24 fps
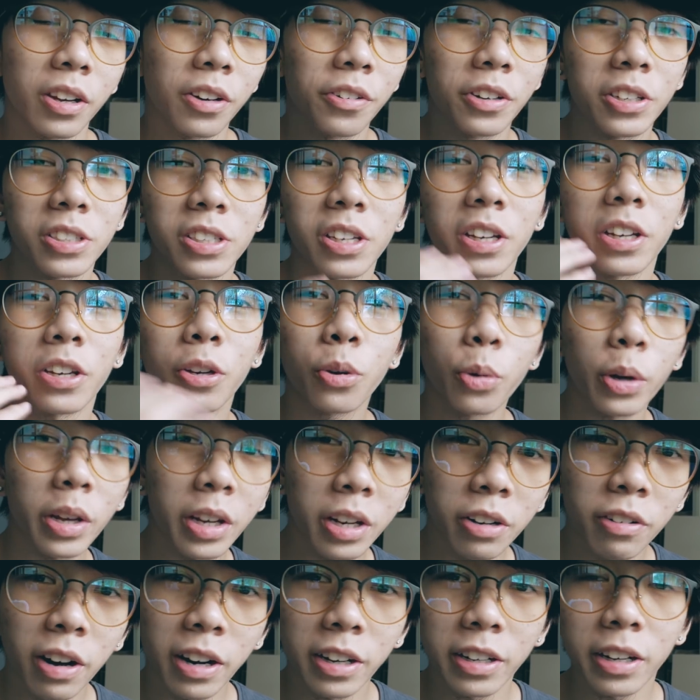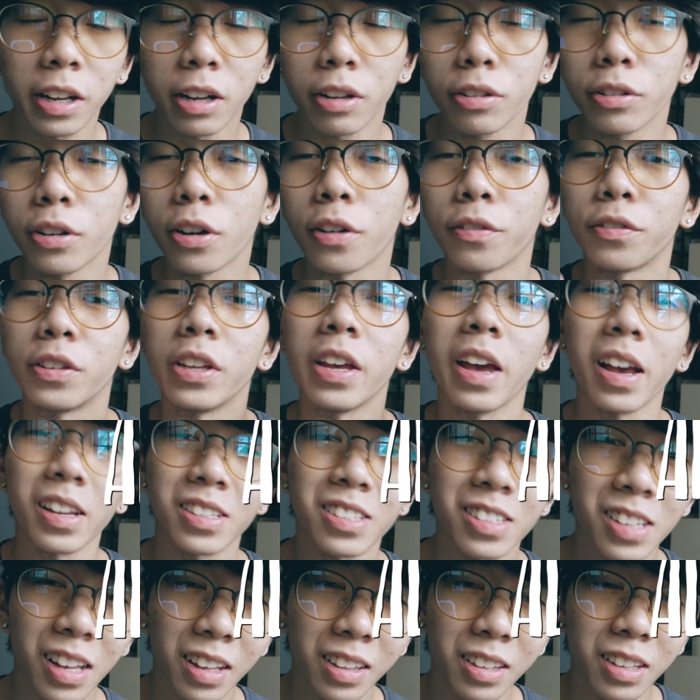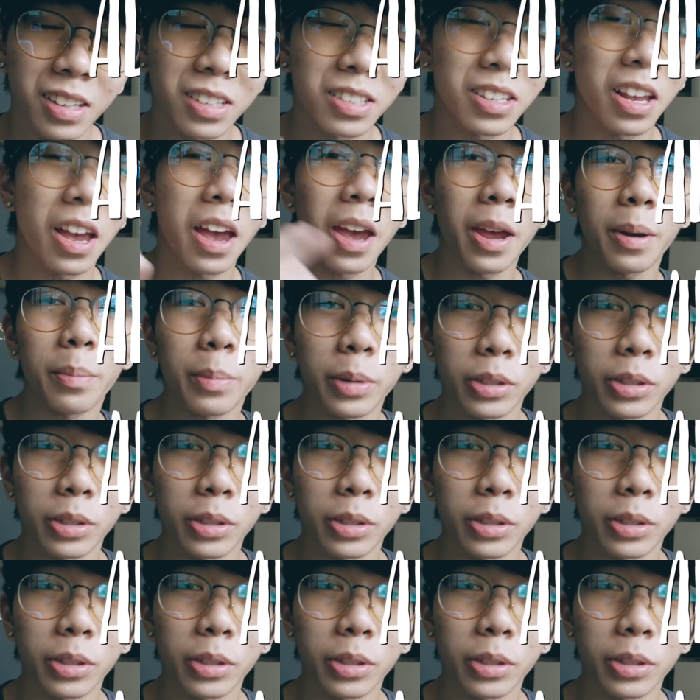Here is a quick rundown of the aesthetics and